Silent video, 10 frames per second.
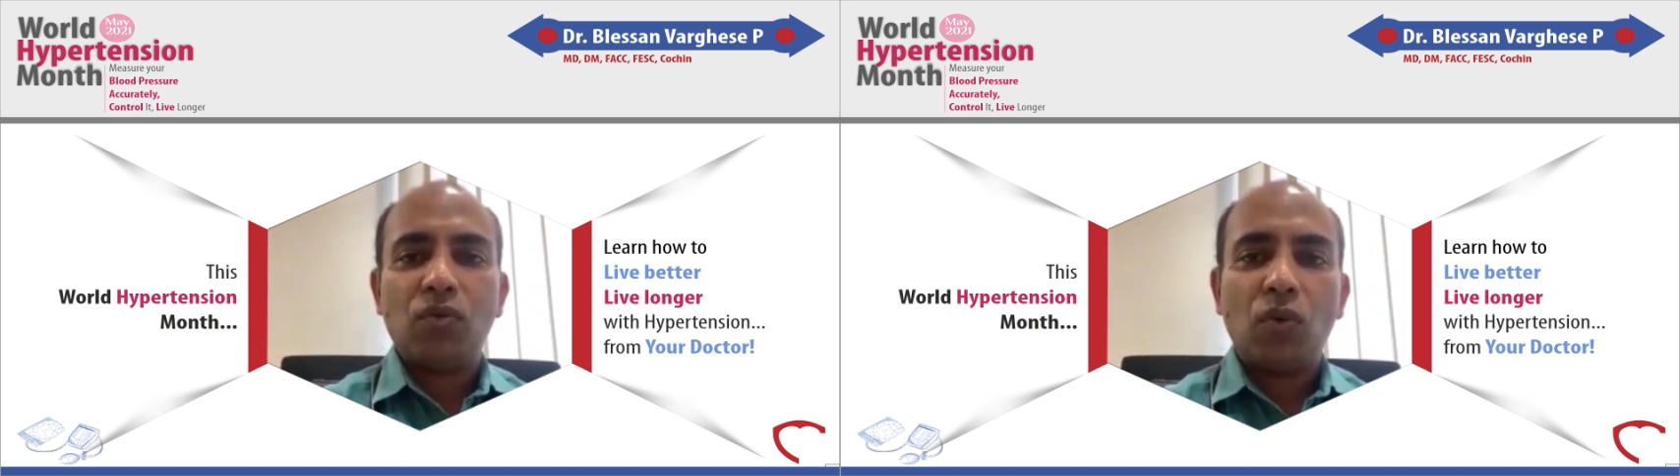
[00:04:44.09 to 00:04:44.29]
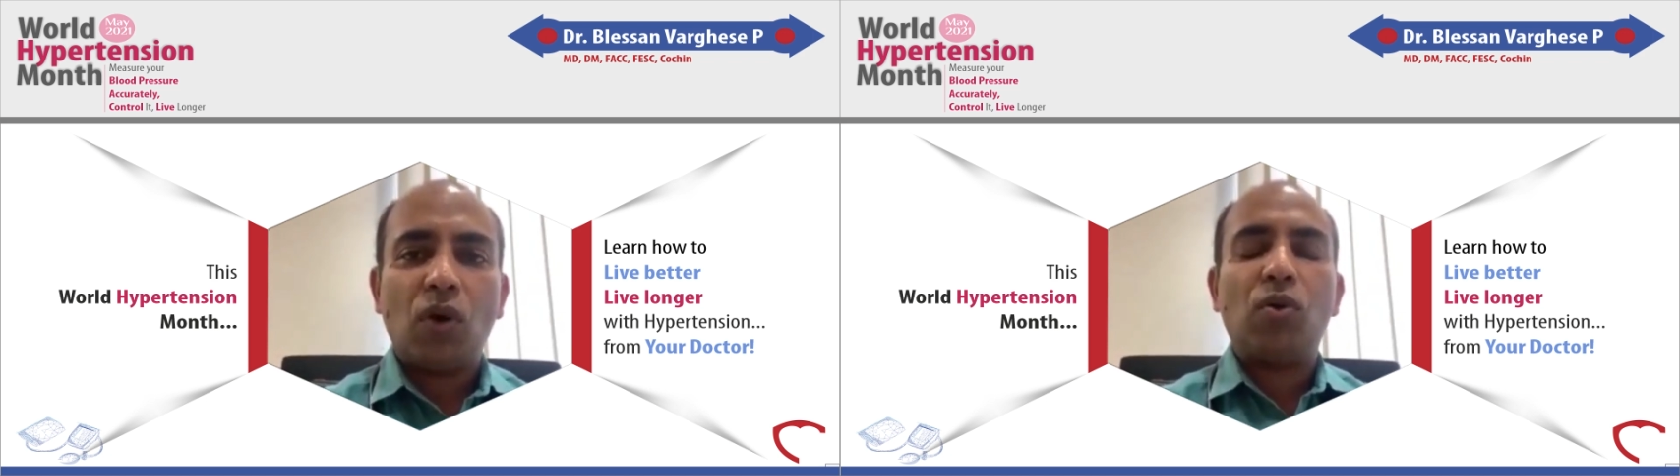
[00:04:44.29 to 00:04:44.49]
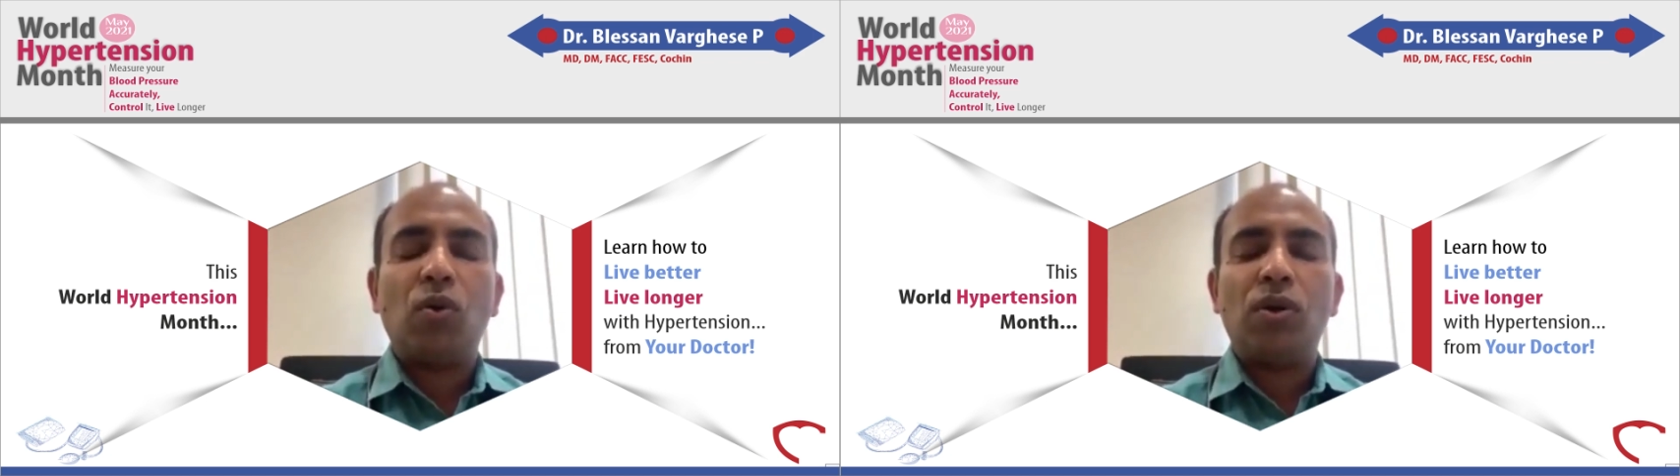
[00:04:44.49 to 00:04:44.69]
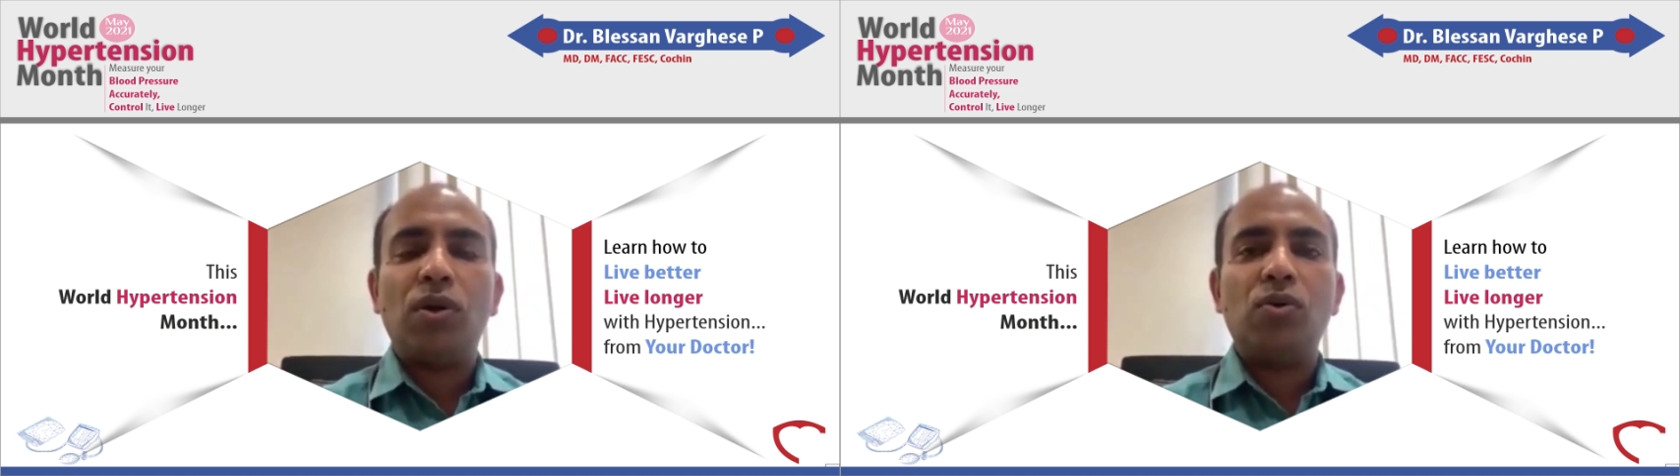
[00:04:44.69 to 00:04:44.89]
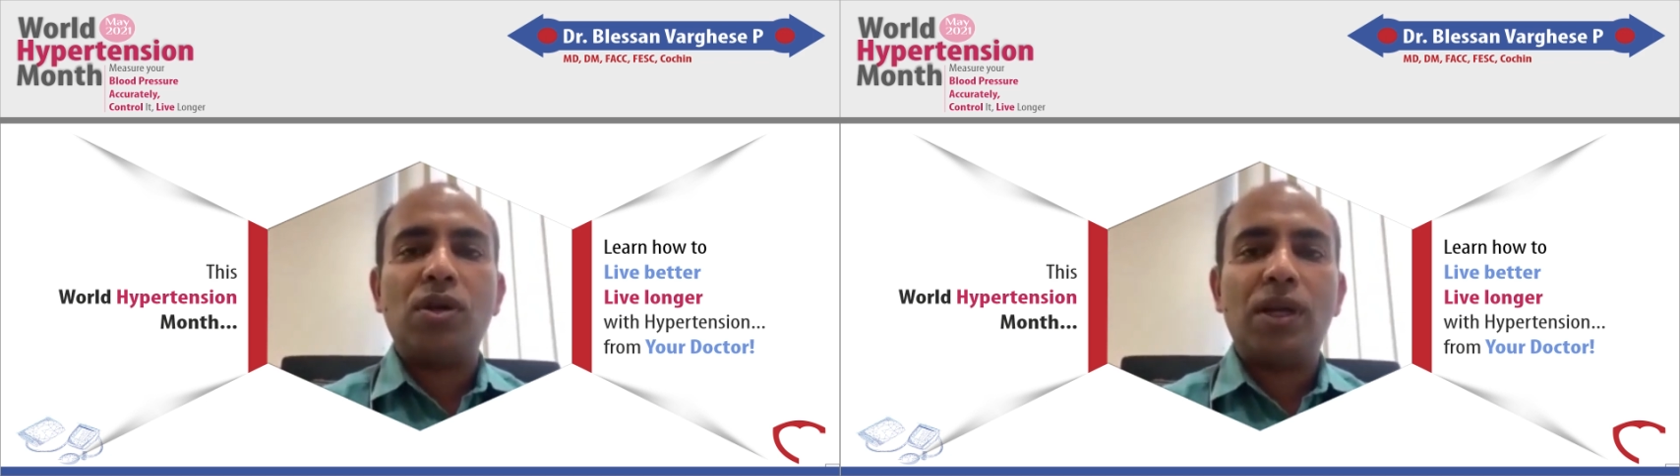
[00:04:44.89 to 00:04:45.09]
You won't go
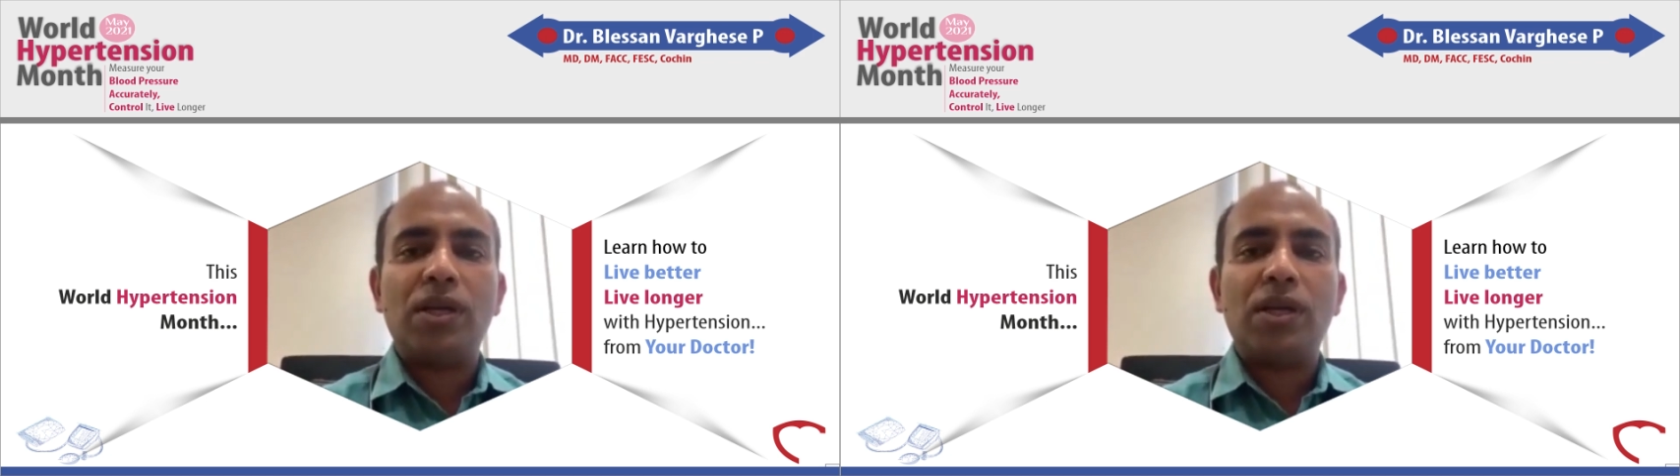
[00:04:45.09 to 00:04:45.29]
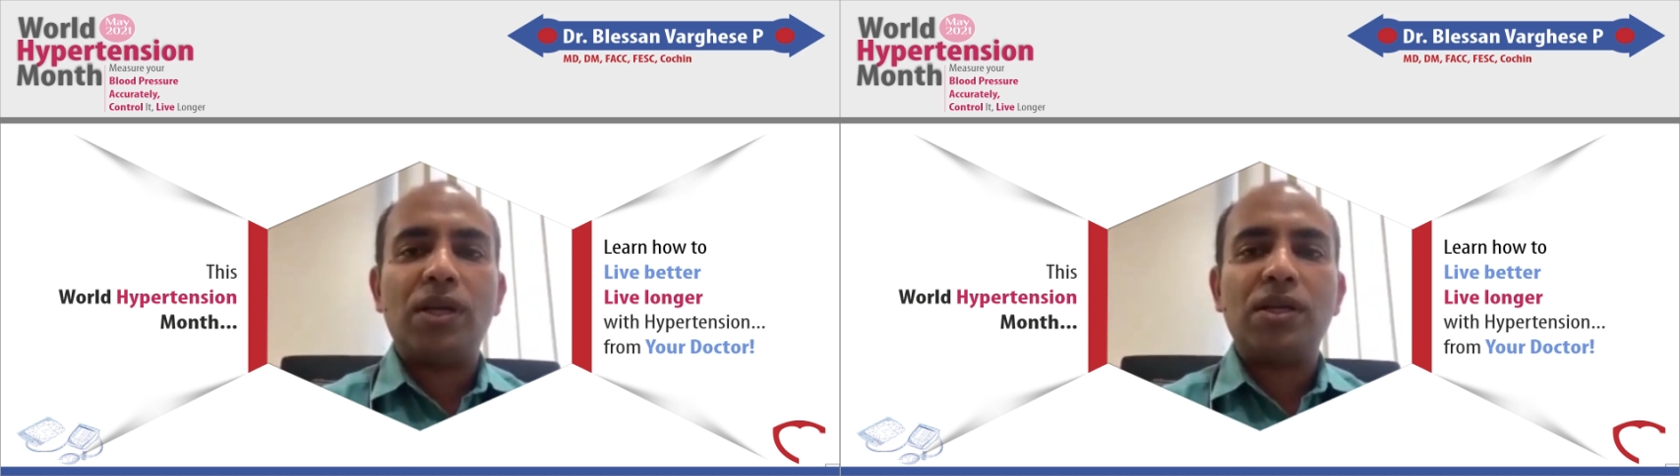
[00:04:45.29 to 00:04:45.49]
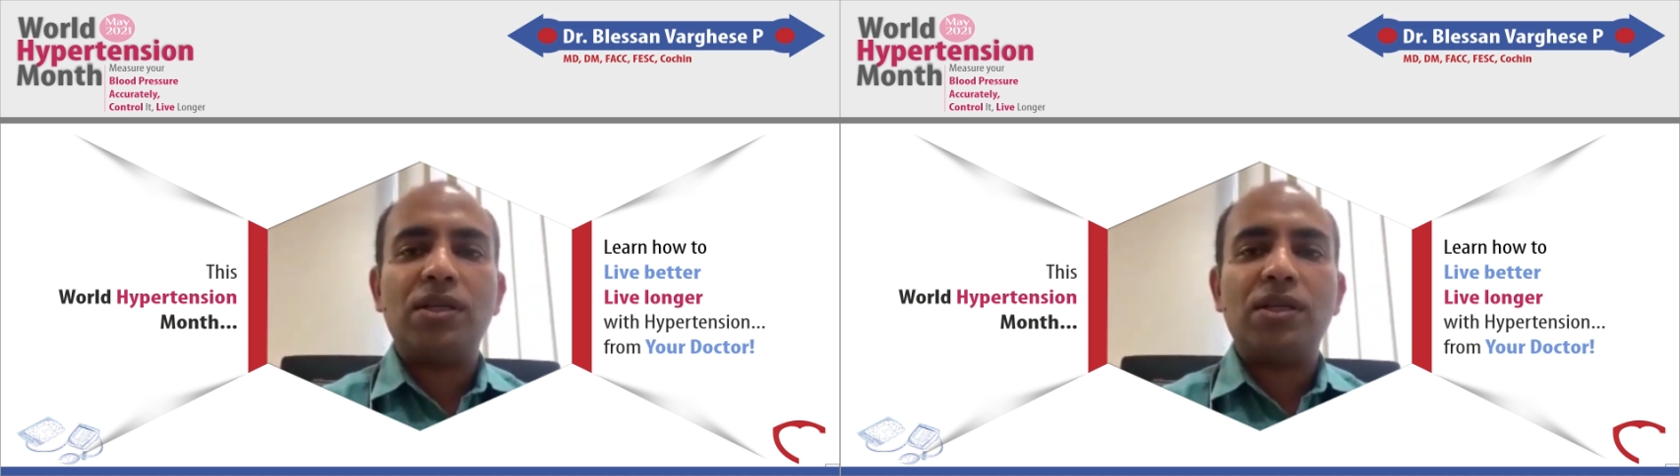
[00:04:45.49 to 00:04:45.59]
into dementia,